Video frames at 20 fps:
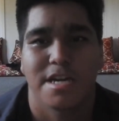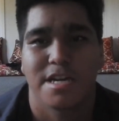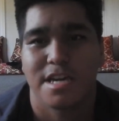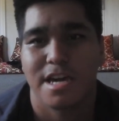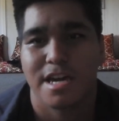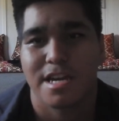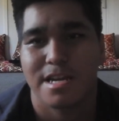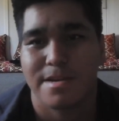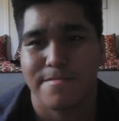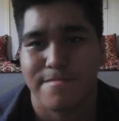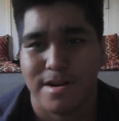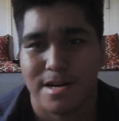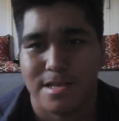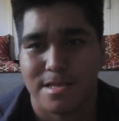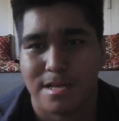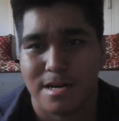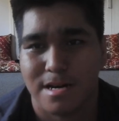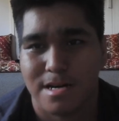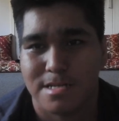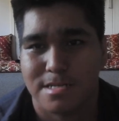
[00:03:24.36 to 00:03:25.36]
getting my
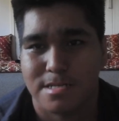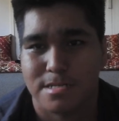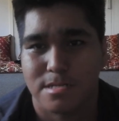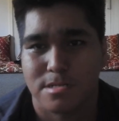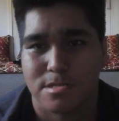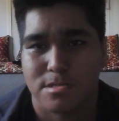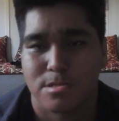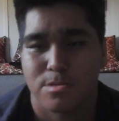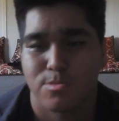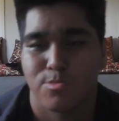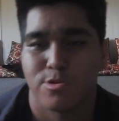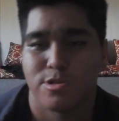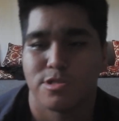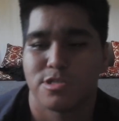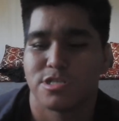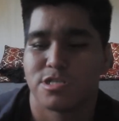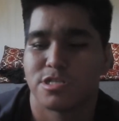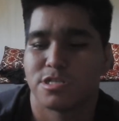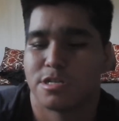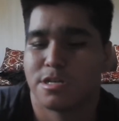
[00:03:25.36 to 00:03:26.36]
license,
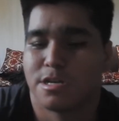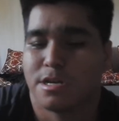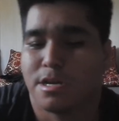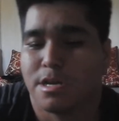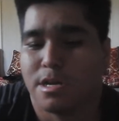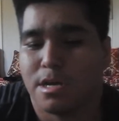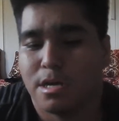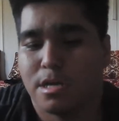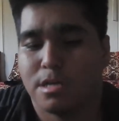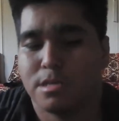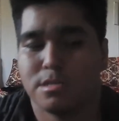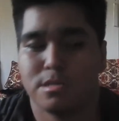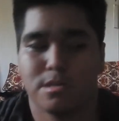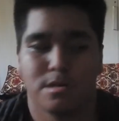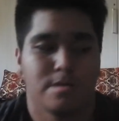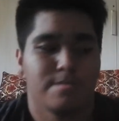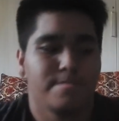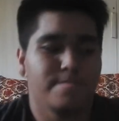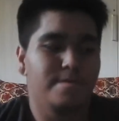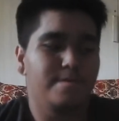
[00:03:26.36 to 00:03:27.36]
which is
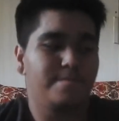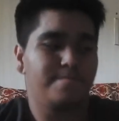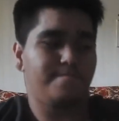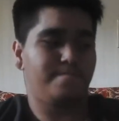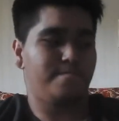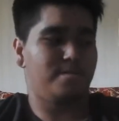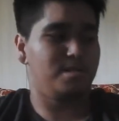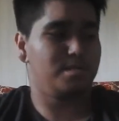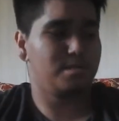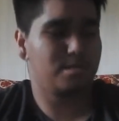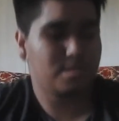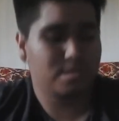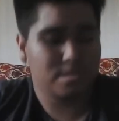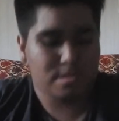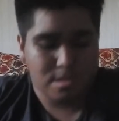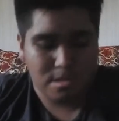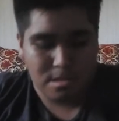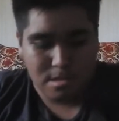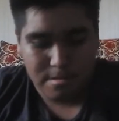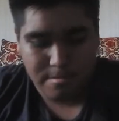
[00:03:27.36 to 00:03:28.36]
gonna be
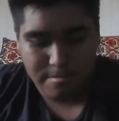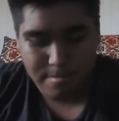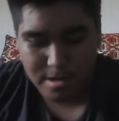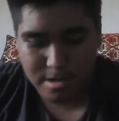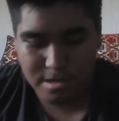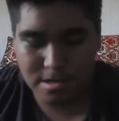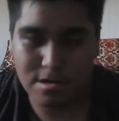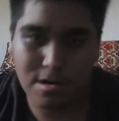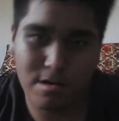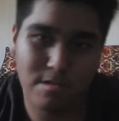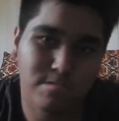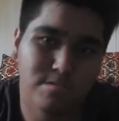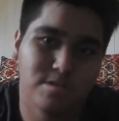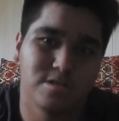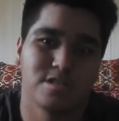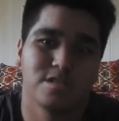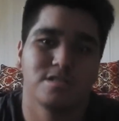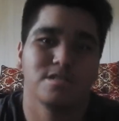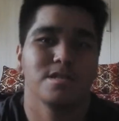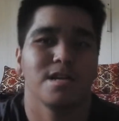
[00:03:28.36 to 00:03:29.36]
my goal
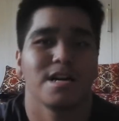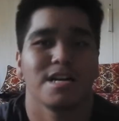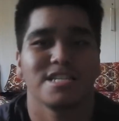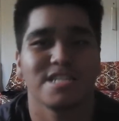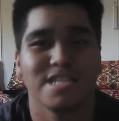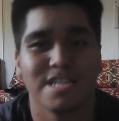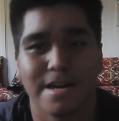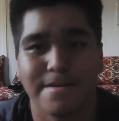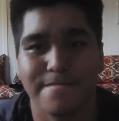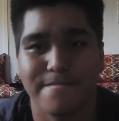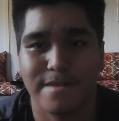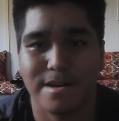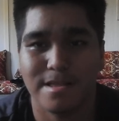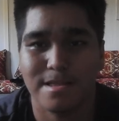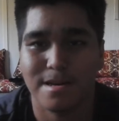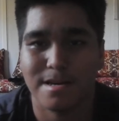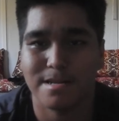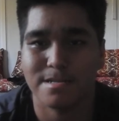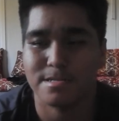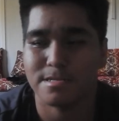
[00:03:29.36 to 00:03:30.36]
to get my
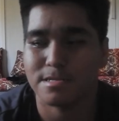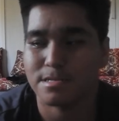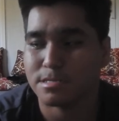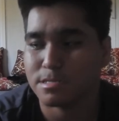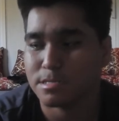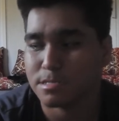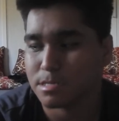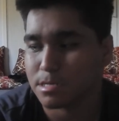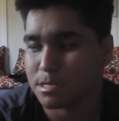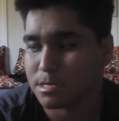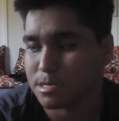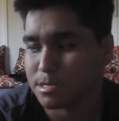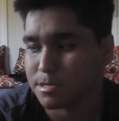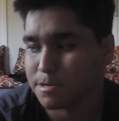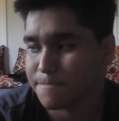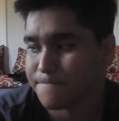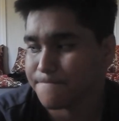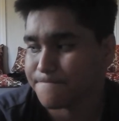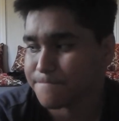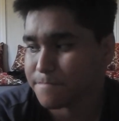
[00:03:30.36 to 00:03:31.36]
license, so
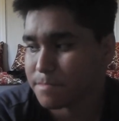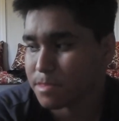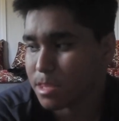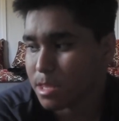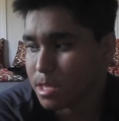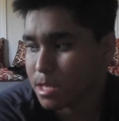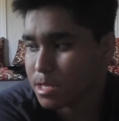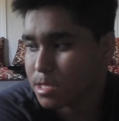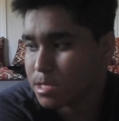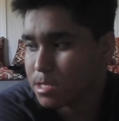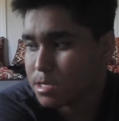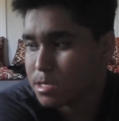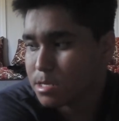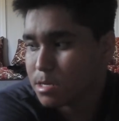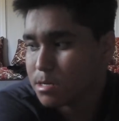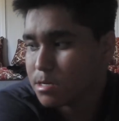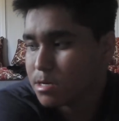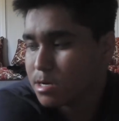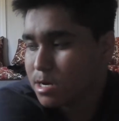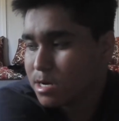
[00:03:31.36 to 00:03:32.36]

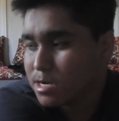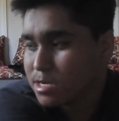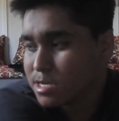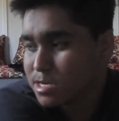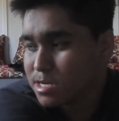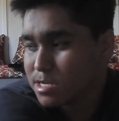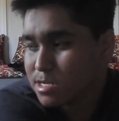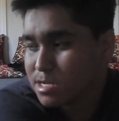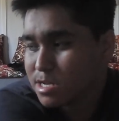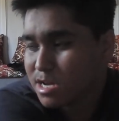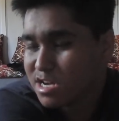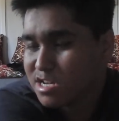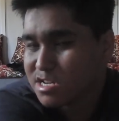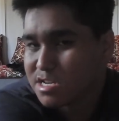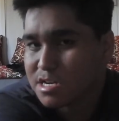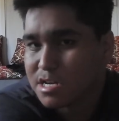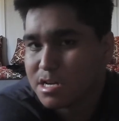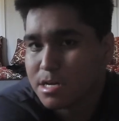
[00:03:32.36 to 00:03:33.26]
I can I